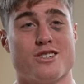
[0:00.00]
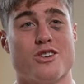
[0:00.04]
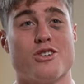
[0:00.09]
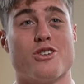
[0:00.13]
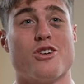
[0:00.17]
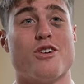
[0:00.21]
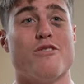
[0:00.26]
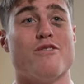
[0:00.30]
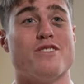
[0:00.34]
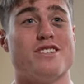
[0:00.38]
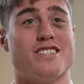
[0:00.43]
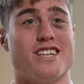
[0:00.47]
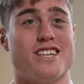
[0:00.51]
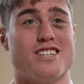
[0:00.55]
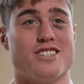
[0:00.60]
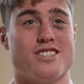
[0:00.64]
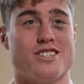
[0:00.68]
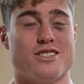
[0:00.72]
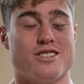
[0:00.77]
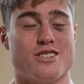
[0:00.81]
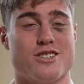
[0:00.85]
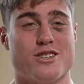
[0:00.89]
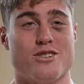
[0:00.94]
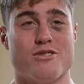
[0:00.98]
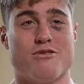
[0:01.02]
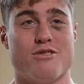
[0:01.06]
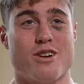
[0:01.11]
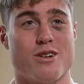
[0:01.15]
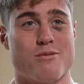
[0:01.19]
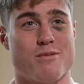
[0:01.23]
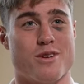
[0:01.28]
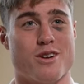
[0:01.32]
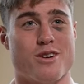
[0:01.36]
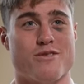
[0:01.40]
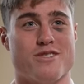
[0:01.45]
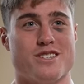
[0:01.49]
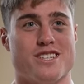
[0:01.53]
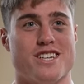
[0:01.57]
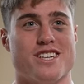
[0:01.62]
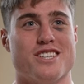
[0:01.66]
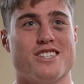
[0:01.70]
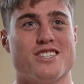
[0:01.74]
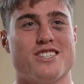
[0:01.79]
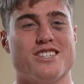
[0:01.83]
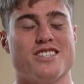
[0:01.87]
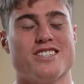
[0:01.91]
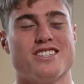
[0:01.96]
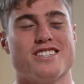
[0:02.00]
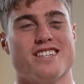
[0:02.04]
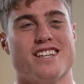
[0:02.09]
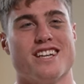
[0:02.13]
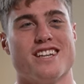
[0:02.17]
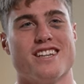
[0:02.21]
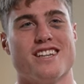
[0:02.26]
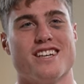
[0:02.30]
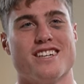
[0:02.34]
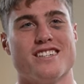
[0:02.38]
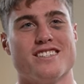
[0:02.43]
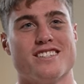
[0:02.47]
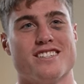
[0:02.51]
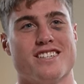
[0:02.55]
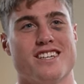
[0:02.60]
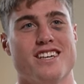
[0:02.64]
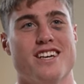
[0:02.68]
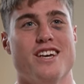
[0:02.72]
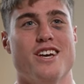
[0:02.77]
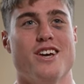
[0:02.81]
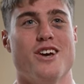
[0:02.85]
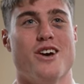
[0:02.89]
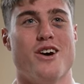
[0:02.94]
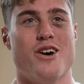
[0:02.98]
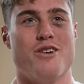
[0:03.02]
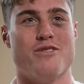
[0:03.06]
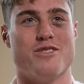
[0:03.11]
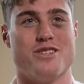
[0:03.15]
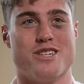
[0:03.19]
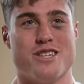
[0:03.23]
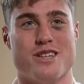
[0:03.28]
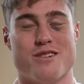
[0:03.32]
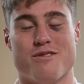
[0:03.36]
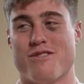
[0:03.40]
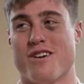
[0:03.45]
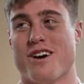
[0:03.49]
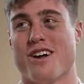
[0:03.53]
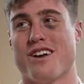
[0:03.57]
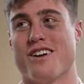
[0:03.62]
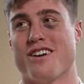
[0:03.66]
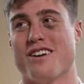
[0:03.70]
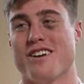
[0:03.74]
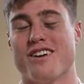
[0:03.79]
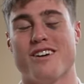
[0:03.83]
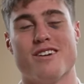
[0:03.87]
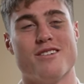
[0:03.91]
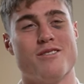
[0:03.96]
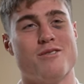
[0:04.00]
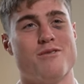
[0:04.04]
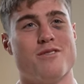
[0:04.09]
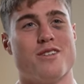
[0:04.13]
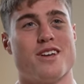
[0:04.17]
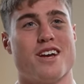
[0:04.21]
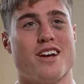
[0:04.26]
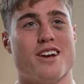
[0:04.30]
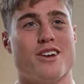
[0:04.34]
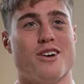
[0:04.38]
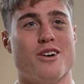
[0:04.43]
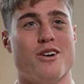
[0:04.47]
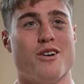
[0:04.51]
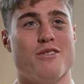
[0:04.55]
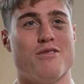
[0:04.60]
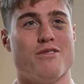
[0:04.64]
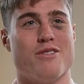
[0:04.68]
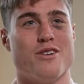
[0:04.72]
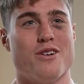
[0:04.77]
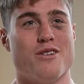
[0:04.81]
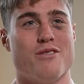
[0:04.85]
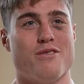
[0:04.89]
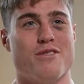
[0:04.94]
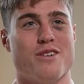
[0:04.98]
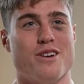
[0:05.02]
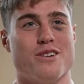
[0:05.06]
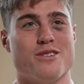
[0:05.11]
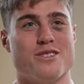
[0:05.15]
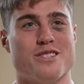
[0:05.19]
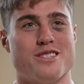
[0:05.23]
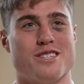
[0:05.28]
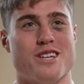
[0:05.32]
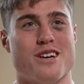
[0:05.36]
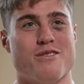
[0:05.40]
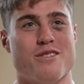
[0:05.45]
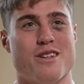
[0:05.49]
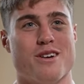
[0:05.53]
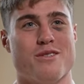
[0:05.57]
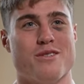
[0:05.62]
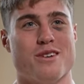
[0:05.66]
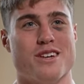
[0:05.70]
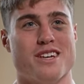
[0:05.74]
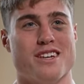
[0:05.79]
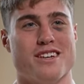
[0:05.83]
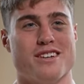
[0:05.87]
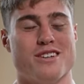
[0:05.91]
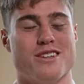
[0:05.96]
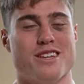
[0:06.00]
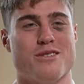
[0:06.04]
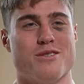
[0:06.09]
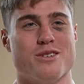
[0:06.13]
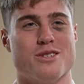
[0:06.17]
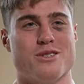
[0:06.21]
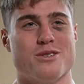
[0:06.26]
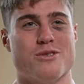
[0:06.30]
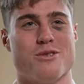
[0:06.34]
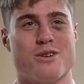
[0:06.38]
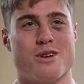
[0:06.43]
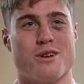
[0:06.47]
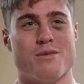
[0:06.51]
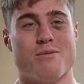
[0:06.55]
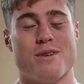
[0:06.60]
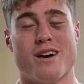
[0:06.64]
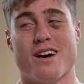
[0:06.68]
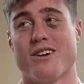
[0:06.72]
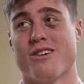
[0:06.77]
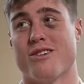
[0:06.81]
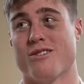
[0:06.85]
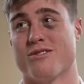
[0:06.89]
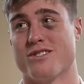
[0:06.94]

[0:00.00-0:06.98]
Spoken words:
good conversations, good rugby conversations, and then there's obviously the fun kind of off field stuff that we're talking about.